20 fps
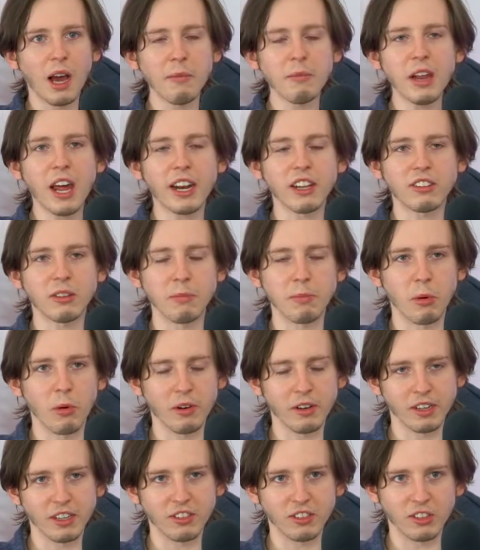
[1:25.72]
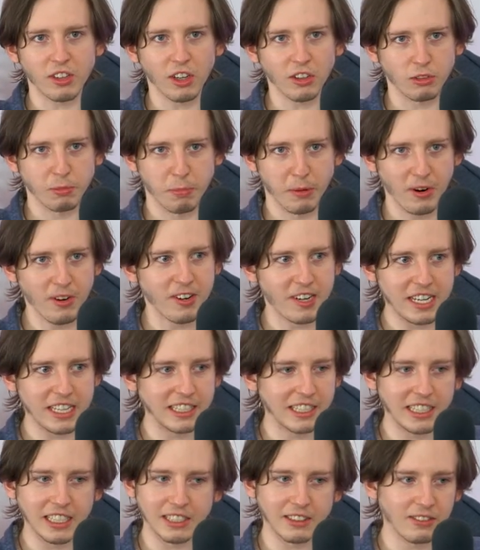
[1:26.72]
I'm not as important as Gus Bernie.
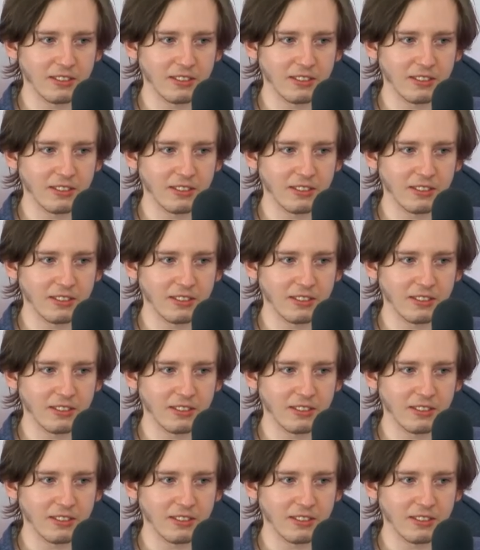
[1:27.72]
Like